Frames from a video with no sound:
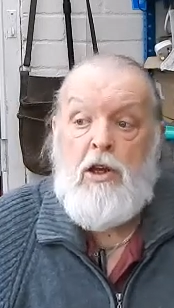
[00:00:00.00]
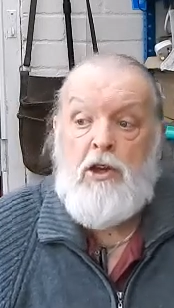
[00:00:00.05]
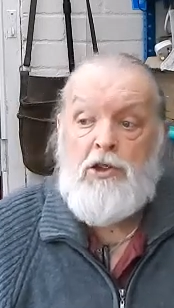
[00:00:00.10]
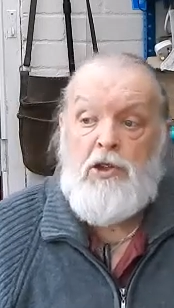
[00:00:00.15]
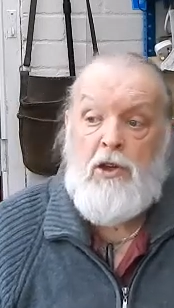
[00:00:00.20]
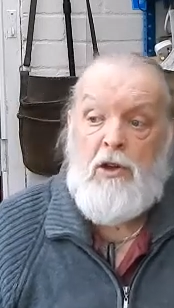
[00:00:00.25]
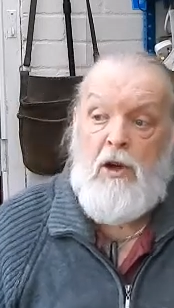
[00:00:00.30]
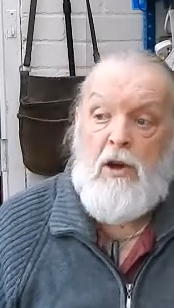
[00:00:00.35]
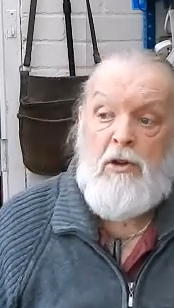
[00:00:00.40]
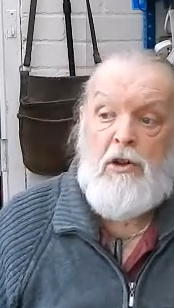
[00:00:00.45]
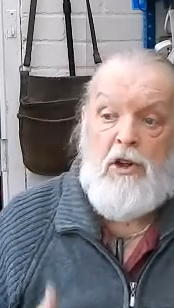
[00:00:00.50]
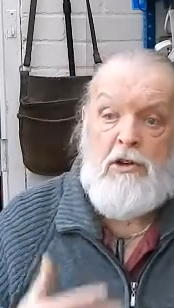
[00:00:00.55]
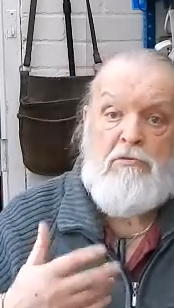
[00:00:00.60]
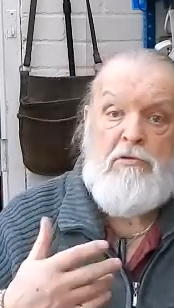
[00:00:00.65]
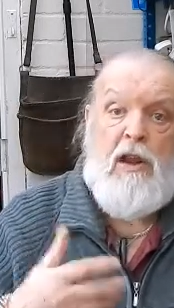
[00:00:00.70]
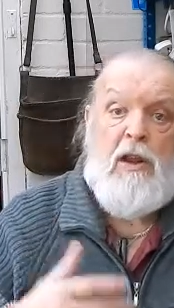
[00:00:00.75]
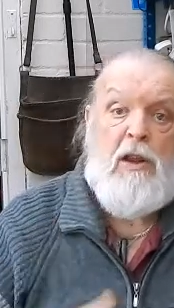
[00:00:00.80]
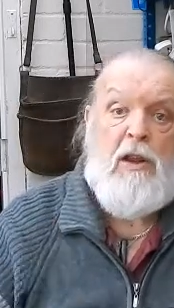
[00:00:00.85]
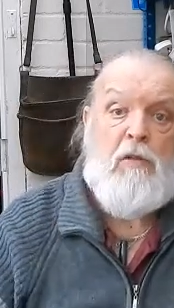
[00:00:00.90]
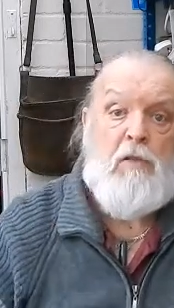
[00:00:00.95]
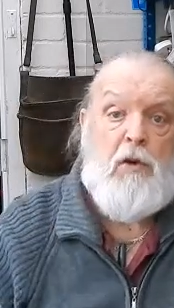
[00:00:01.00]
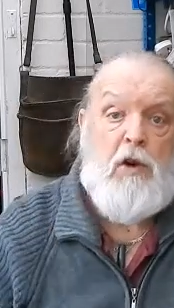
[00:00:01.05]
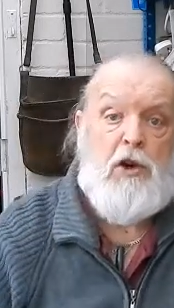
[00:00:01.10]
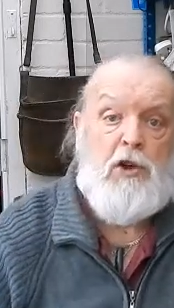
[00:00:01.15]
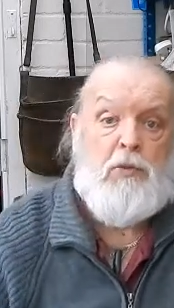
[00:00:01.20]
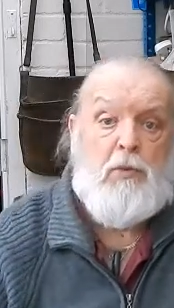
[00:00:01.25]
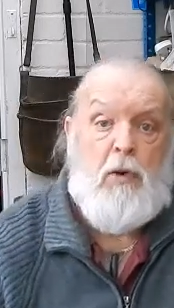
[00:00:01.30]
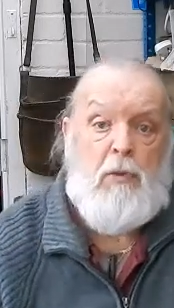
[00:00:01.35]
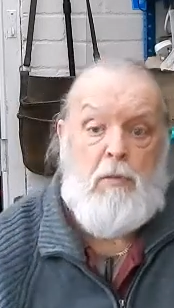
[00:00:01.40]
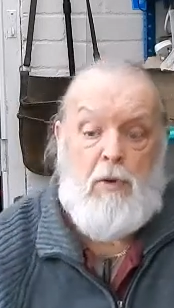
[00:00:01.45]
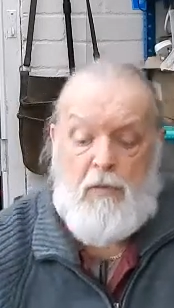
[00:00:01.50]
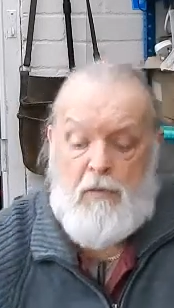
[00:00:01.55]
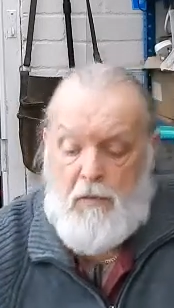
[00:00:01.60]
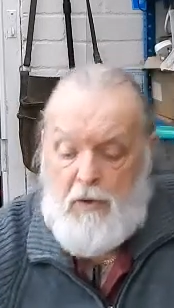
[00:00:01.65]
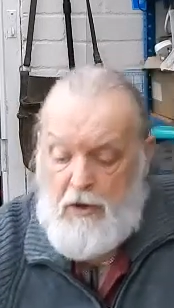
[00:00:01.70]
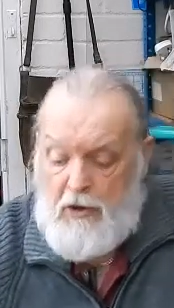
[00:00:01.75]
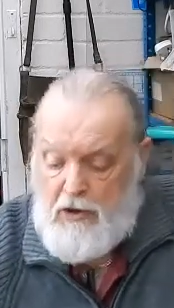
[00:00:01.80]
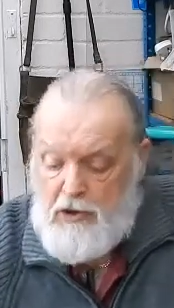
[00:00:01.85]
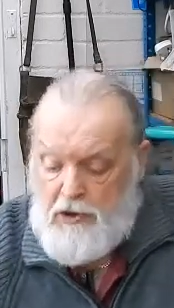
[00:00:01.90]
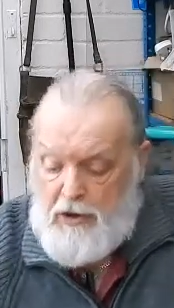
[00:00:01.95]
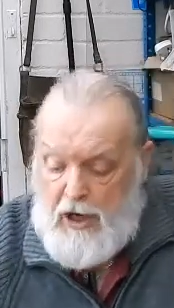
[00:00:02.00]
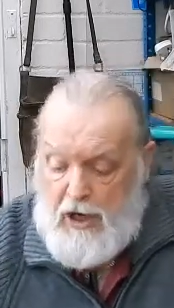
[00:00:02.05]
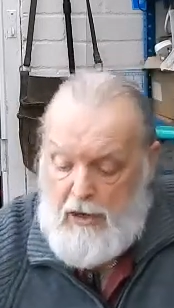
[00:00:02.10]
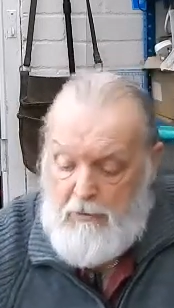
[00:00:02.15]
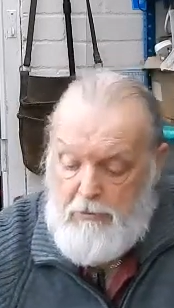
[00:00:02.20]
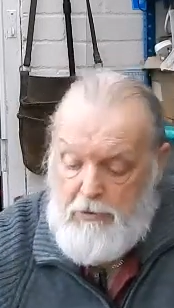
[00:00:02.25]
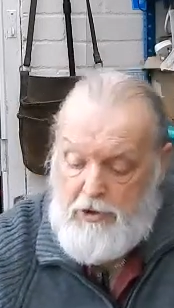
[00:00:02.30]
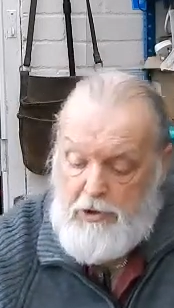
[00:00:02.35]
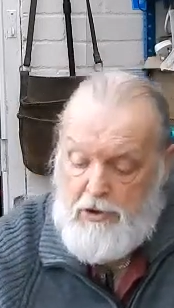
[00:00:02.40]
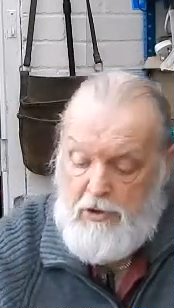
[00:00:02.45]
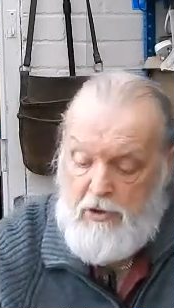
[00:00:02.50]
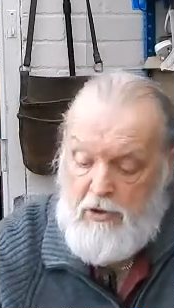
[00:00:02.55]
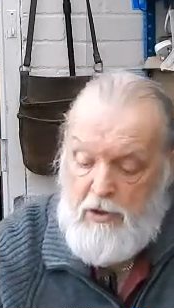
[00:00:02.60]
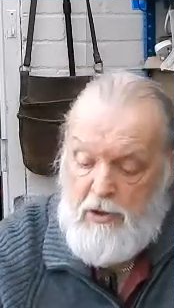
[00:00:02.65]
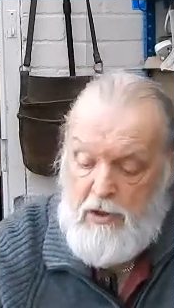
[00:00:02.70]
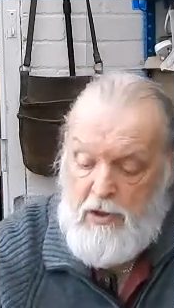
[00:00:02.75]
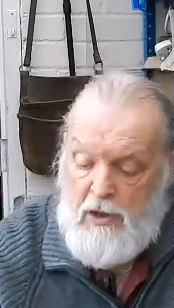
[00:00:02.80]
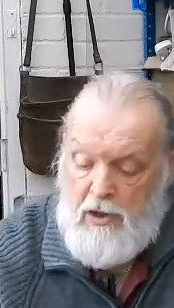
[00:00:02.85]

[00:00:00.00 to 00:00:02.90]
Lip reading: So I just rang the first one my fingers came to,